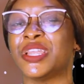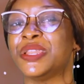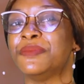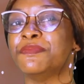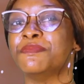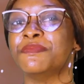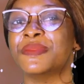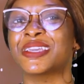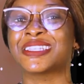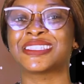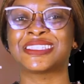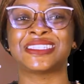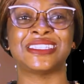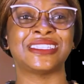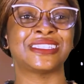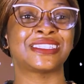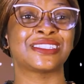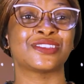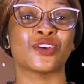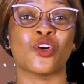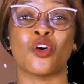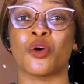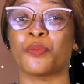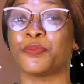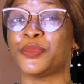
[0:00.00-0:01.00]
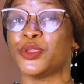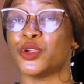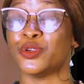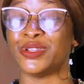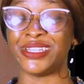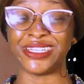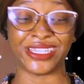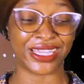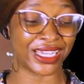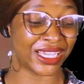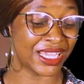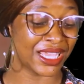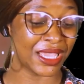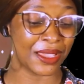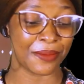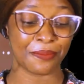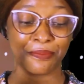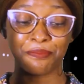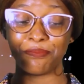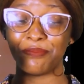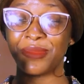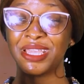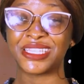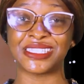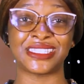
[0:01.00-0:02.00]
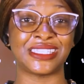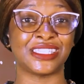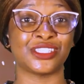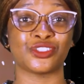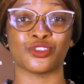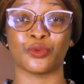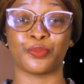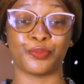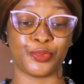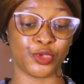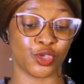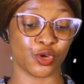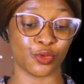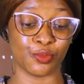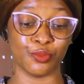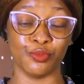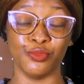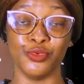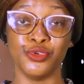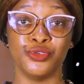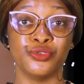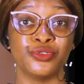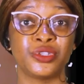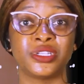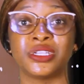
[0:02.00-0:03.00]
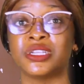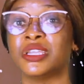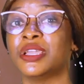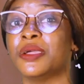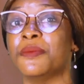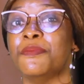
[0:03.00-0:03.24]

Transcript: It messes up your day, messes up your mood,